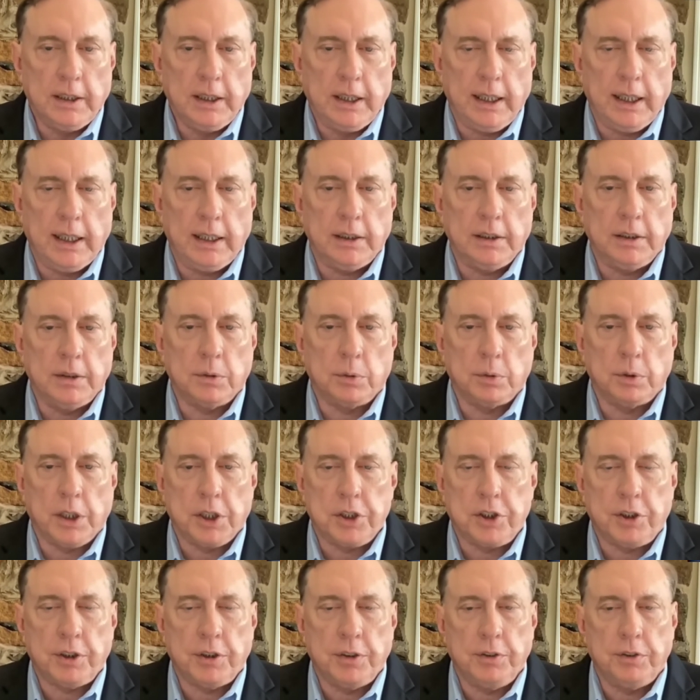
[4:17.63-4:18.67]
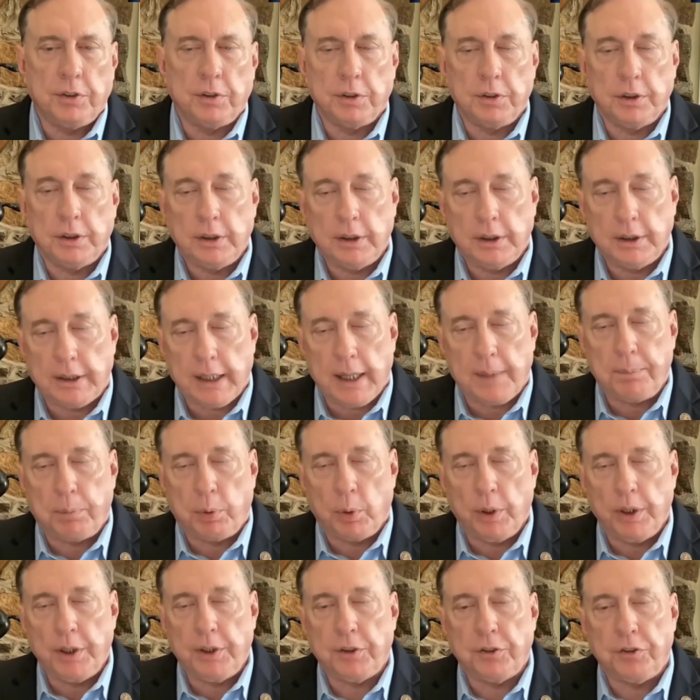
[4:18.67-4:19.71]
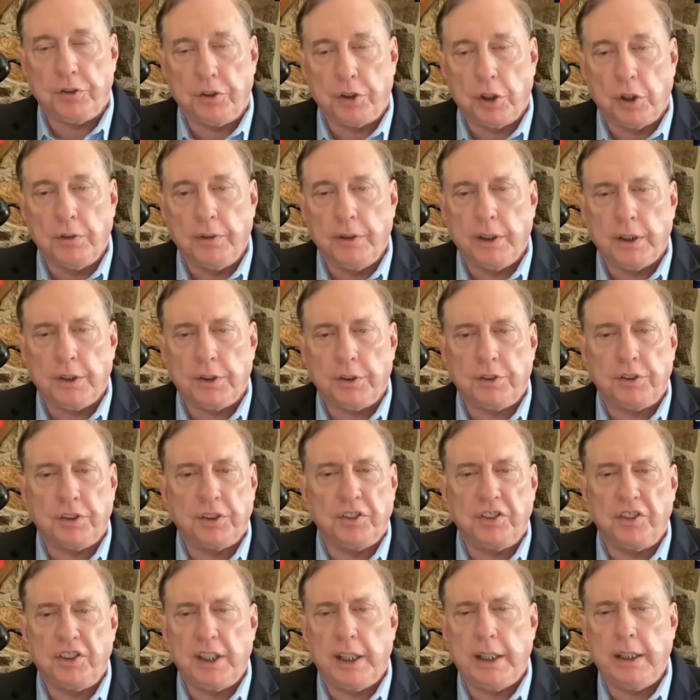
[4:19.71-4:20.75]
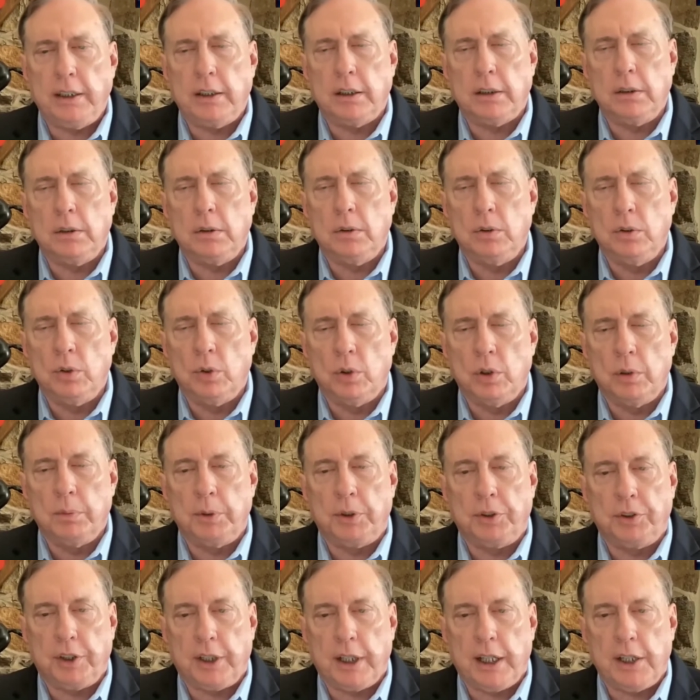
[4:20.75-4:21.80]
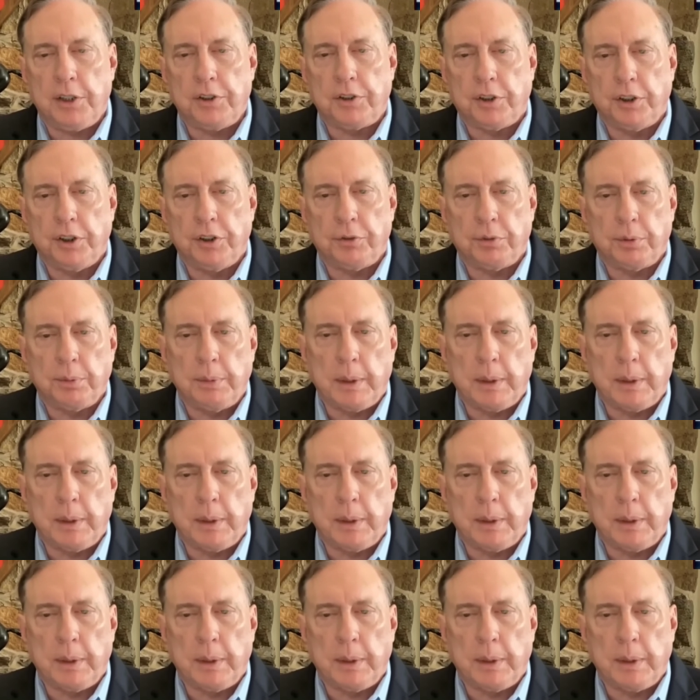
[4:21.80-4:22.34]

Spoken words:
And the Russians, or at that point, the Soviets, sustained enormous casualties.